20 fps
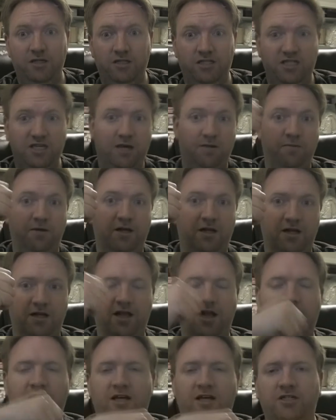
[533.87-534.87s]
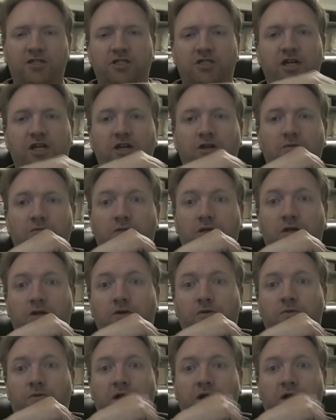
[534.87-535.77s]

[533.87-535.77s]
and Sammy clocks Jenny with a good